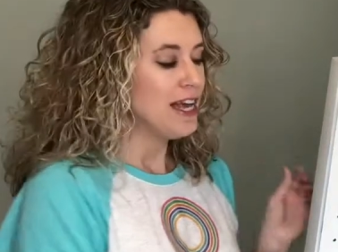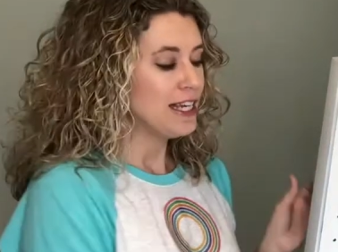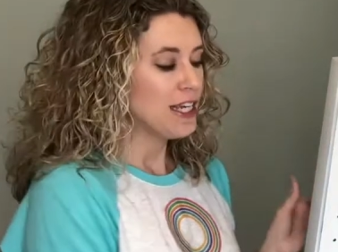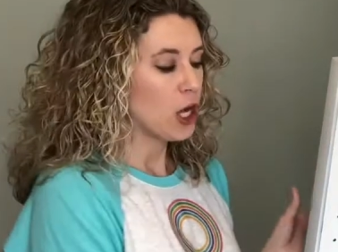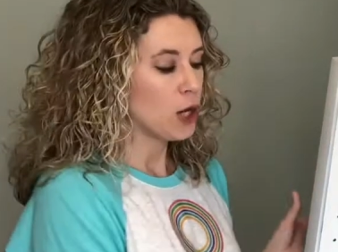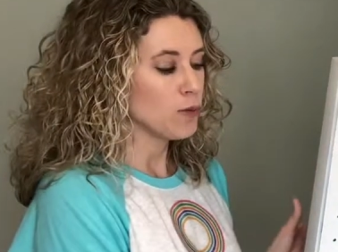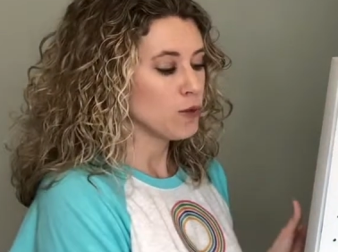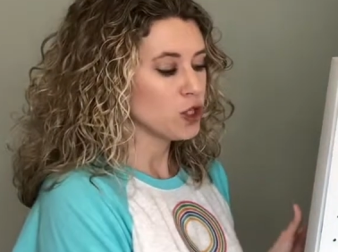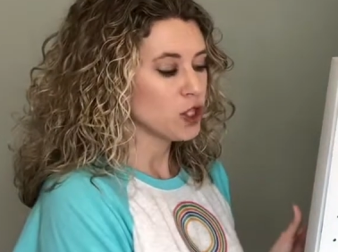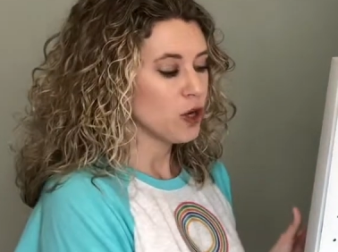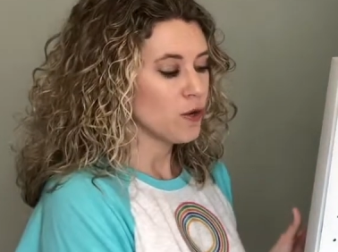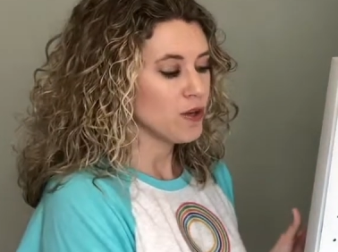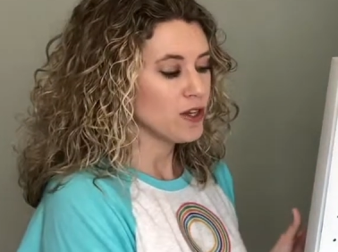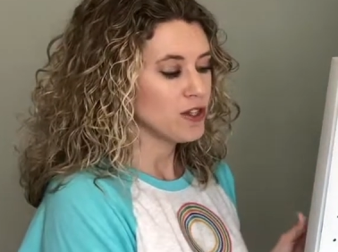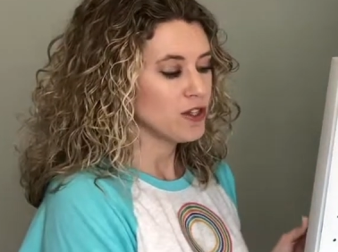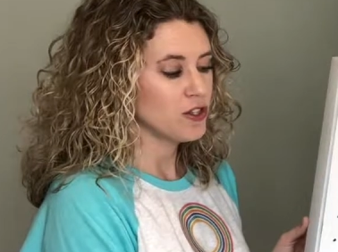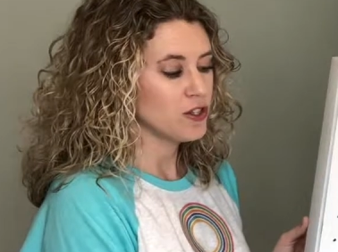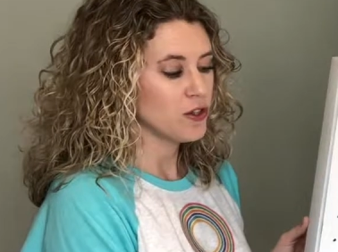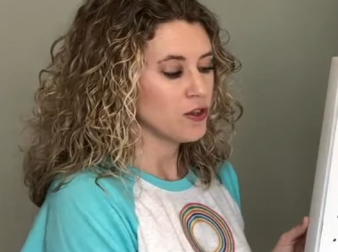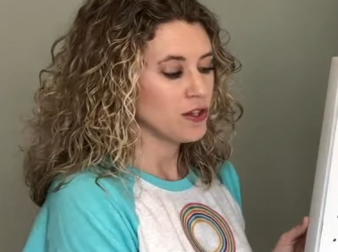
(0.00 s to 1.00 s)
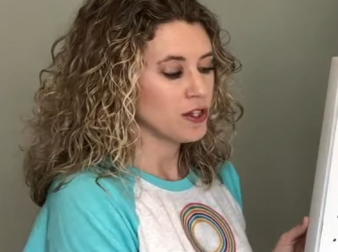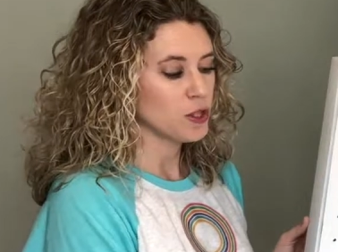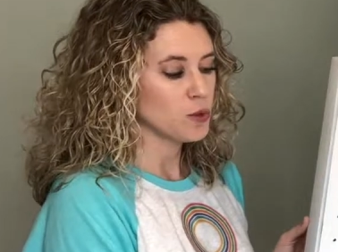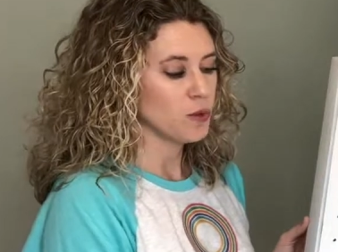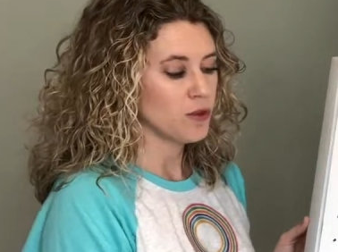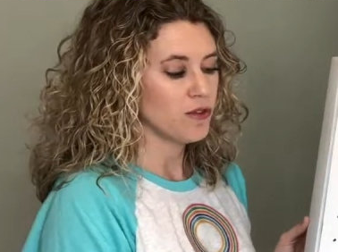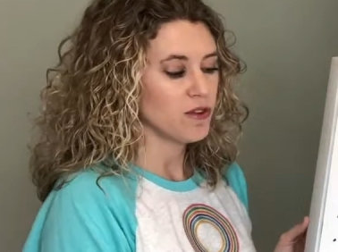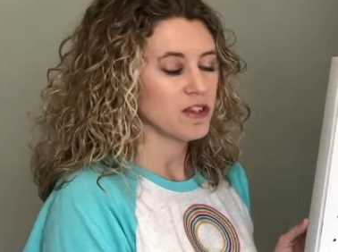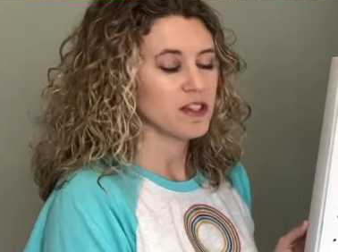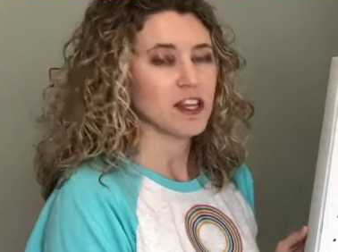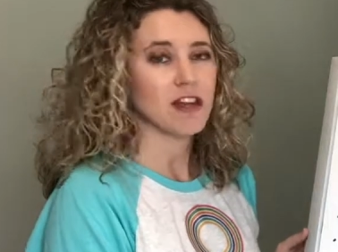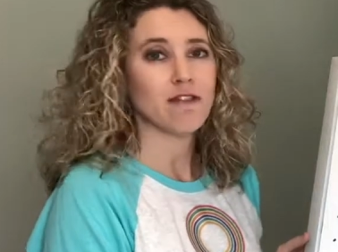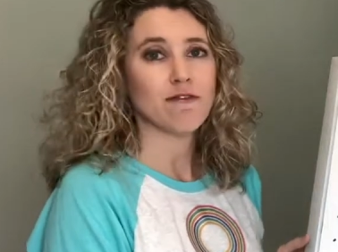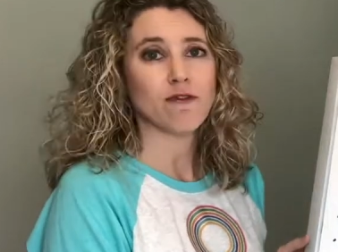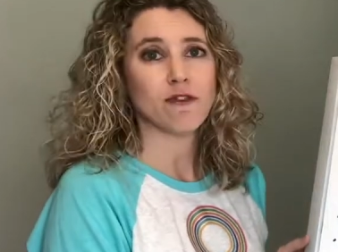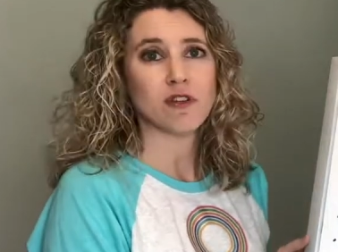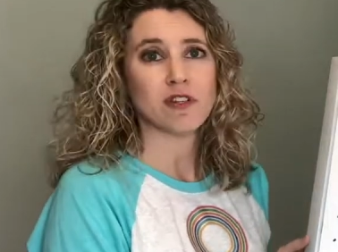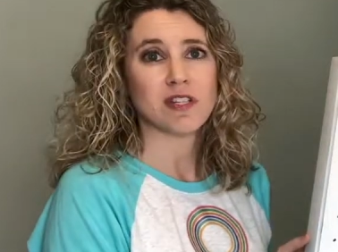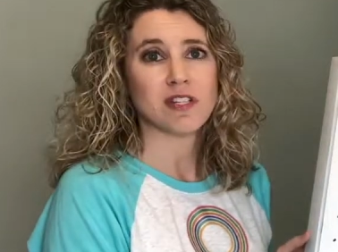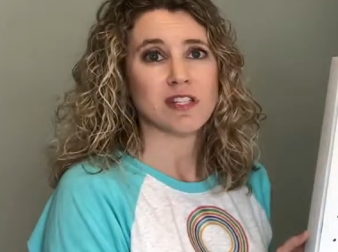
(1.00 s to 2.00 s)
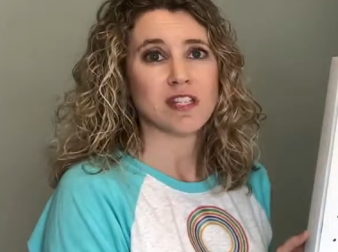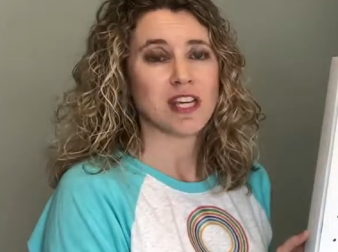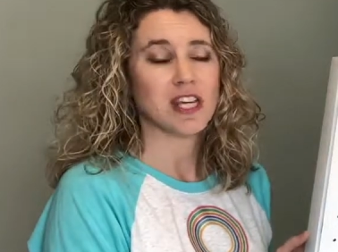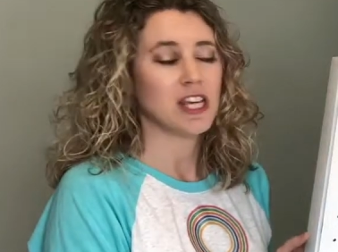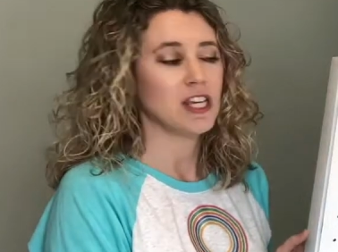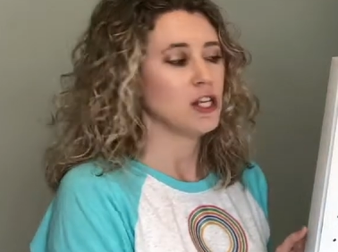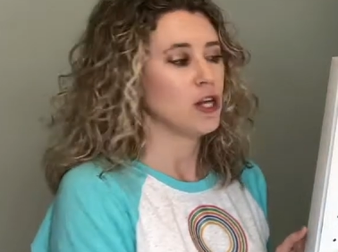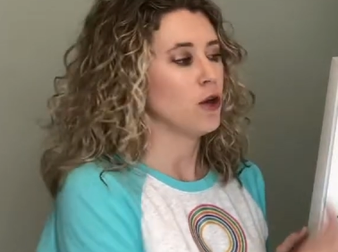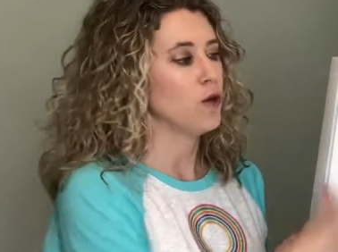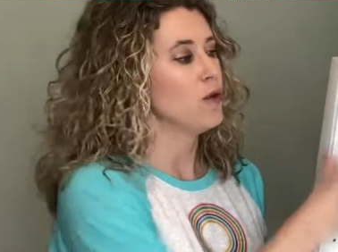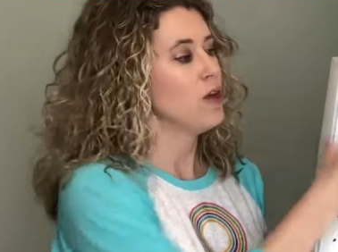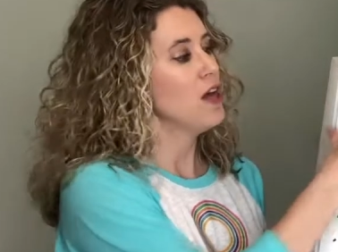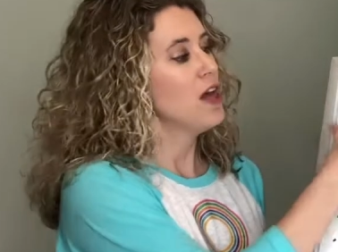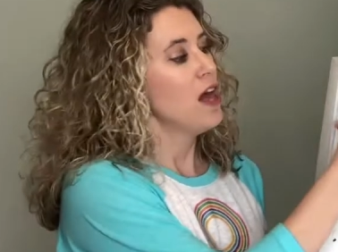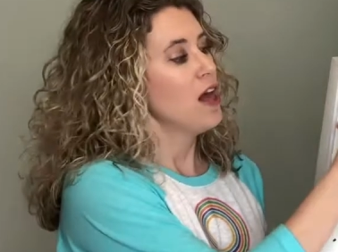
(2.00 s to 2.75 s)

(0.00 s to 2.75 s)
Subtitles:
Now I'm showing students with this inference sticky note